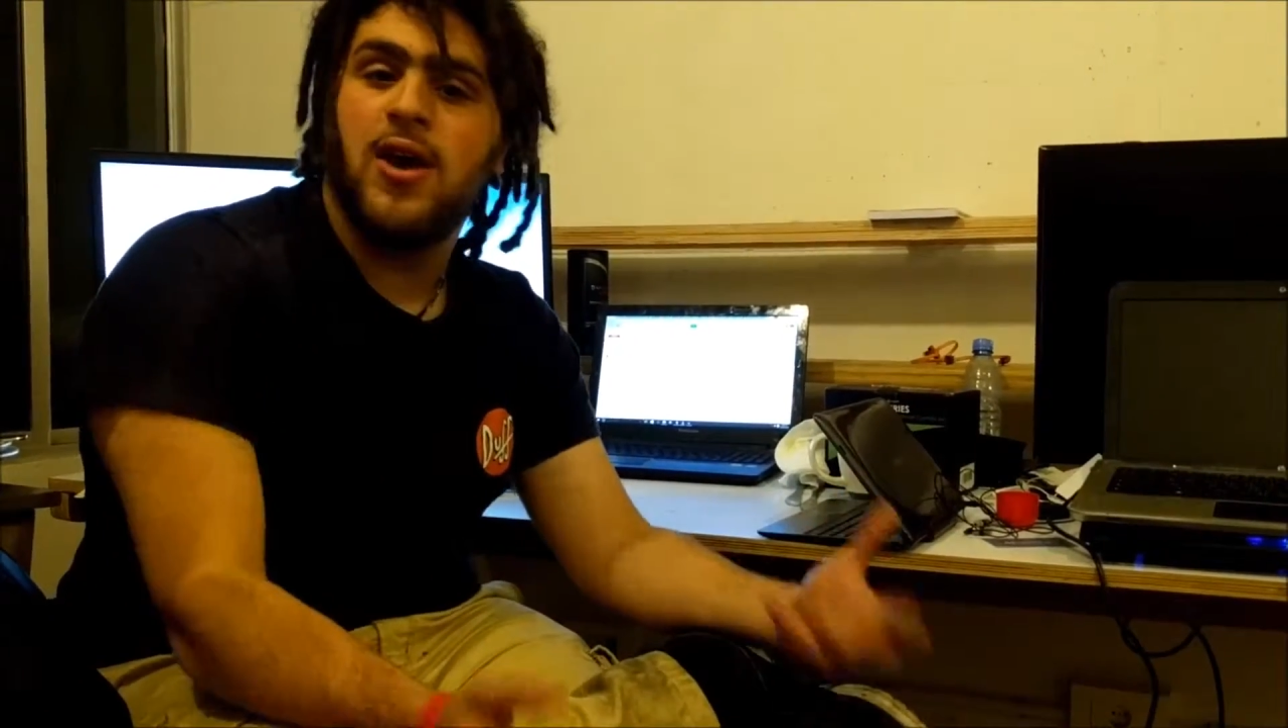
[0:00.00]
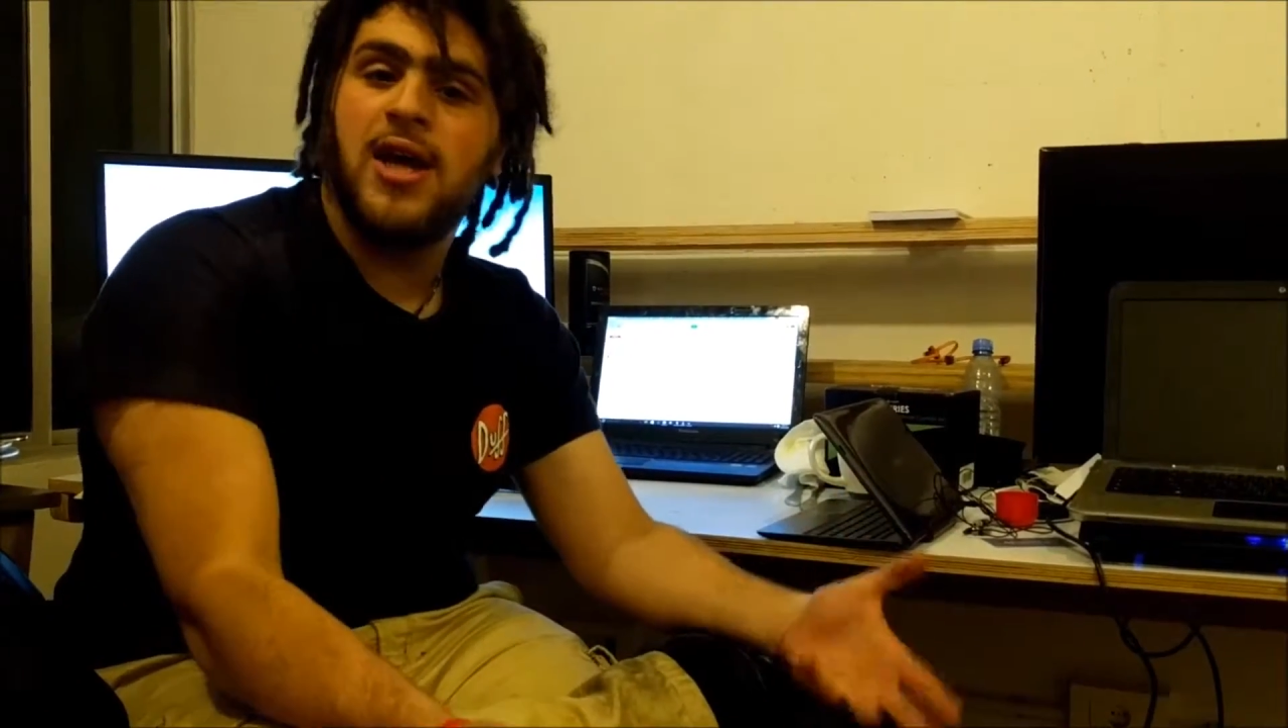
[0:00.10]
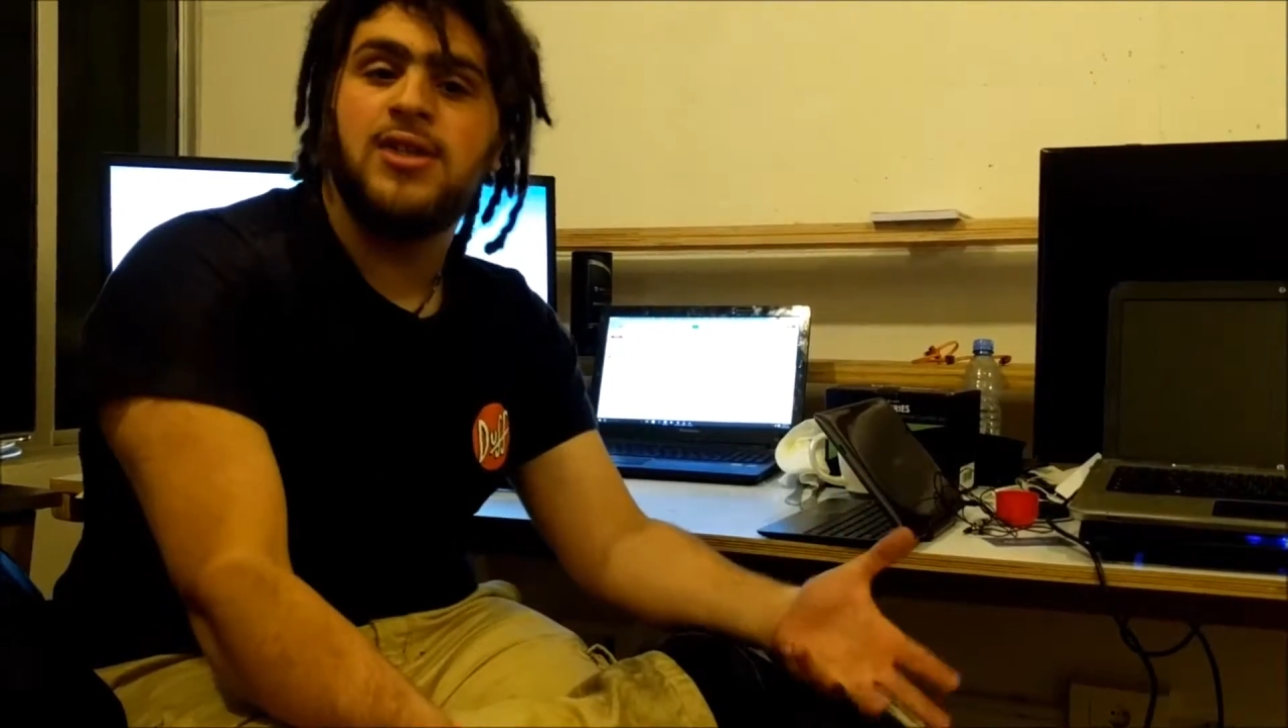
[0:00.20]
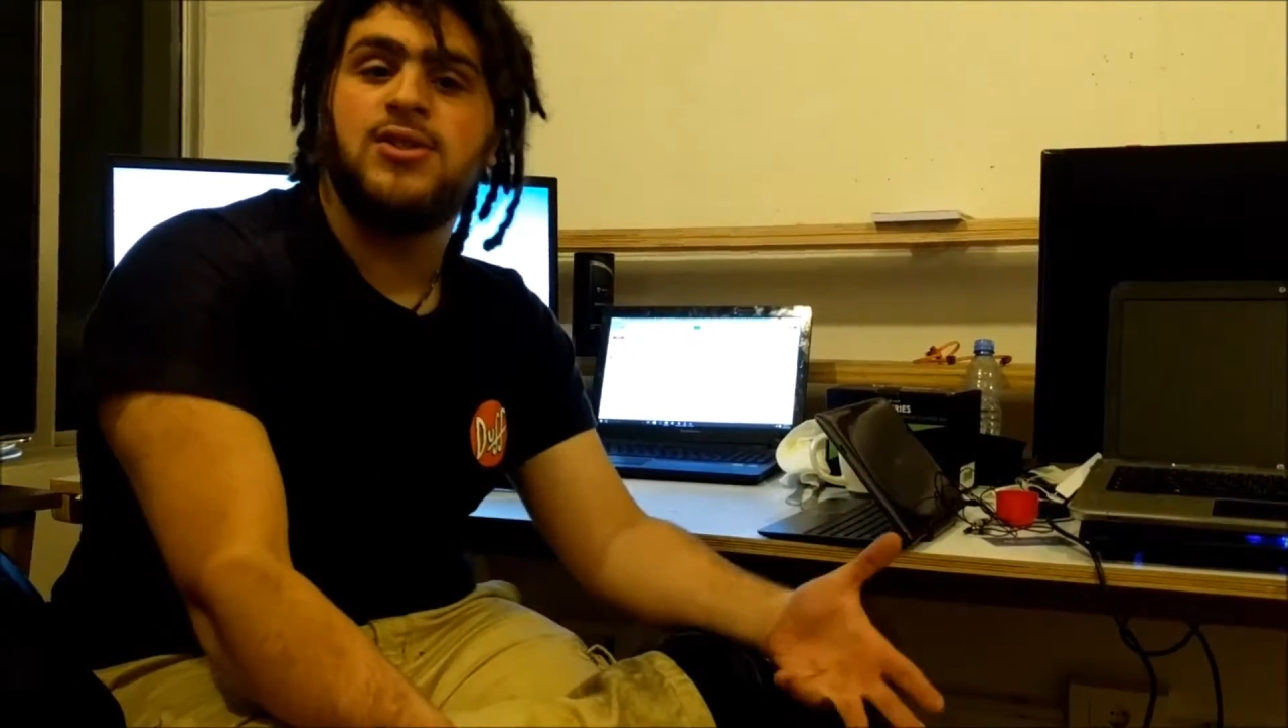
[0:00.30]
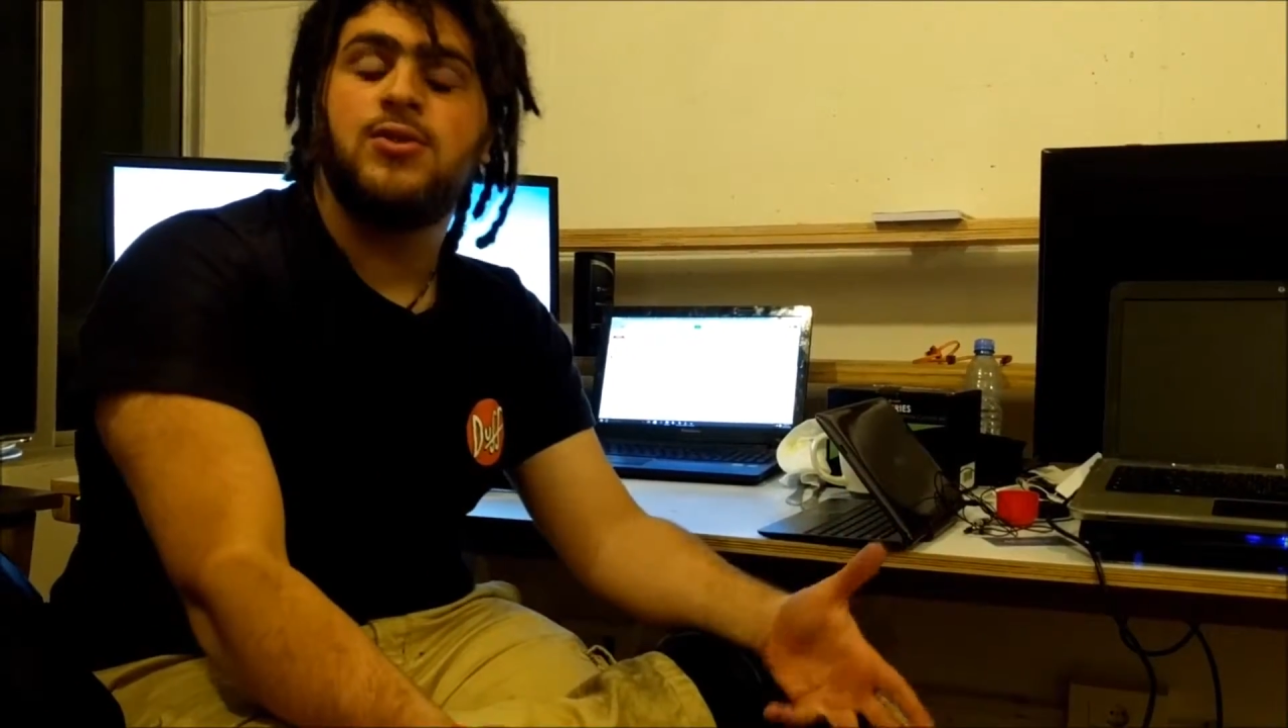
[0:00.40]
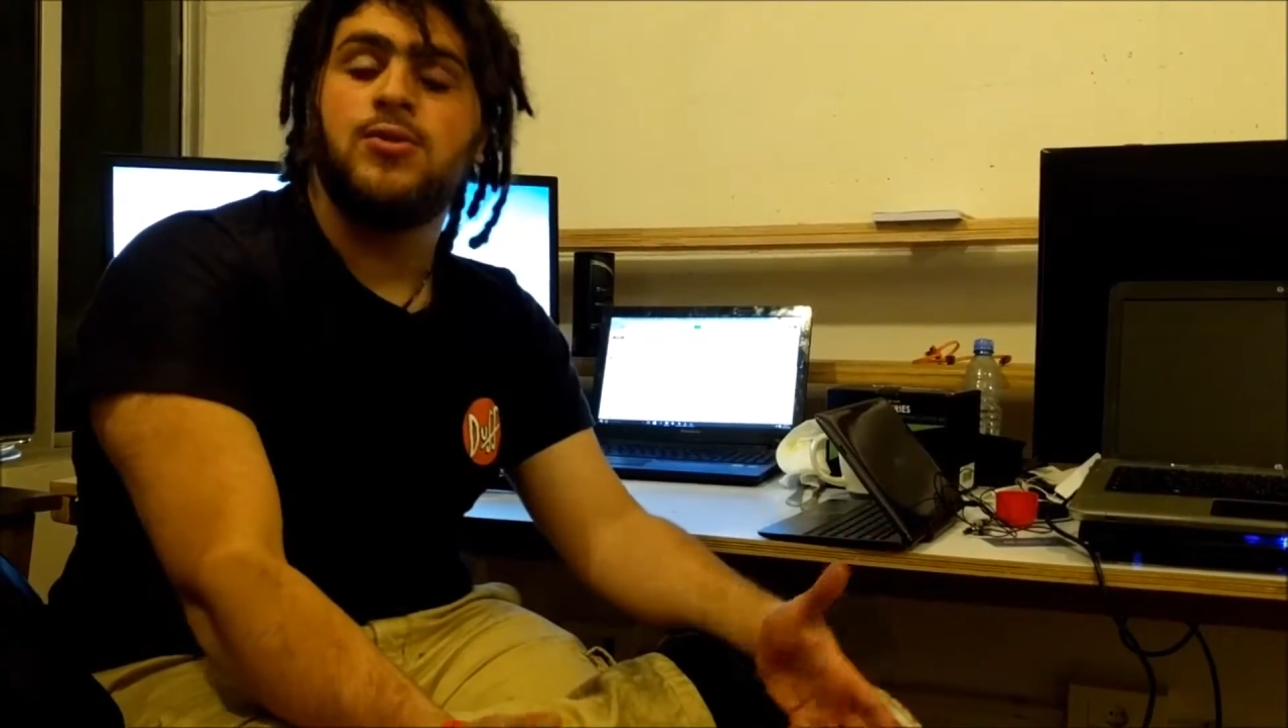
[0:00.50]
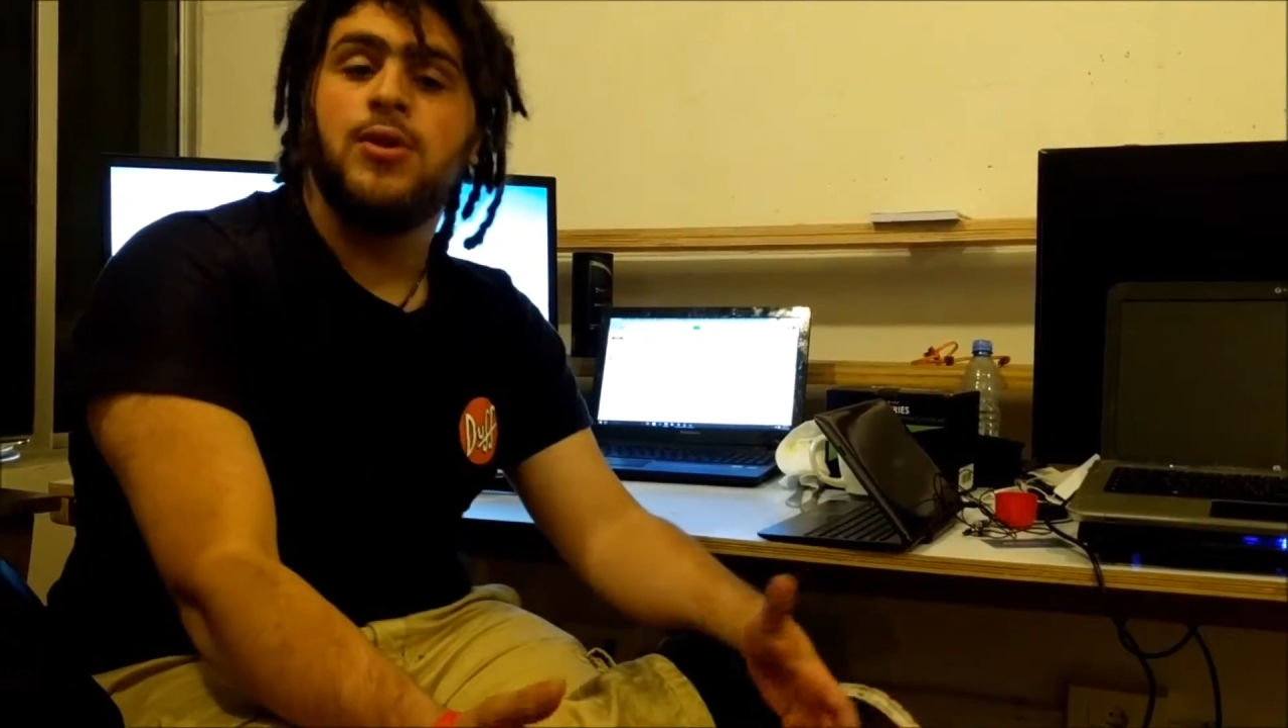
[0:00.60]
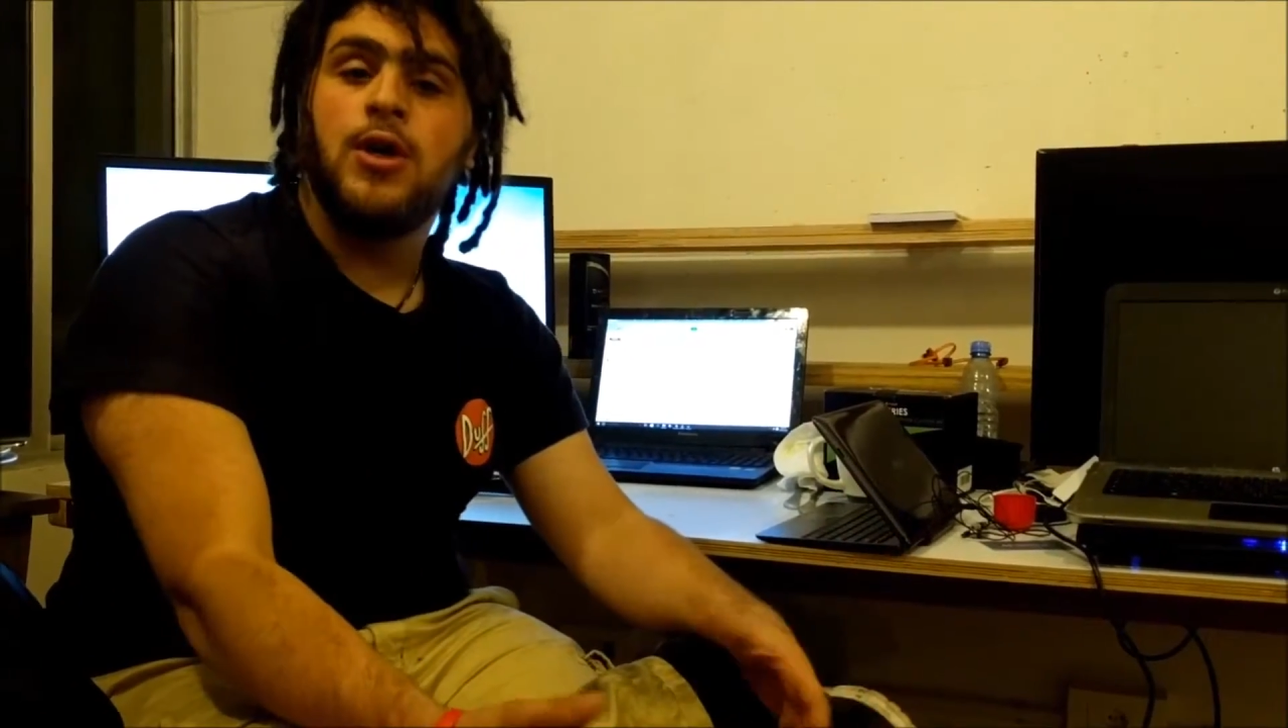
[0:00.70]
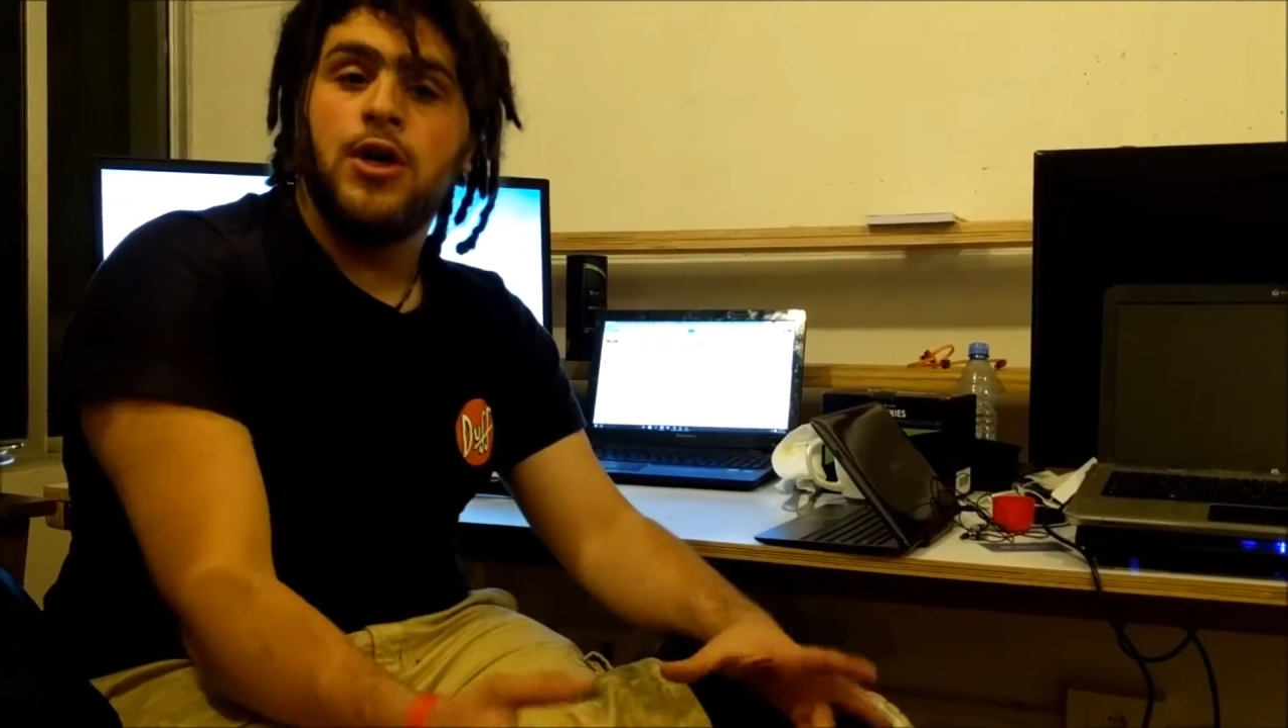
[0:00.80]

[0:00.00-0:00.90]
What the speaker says: hands to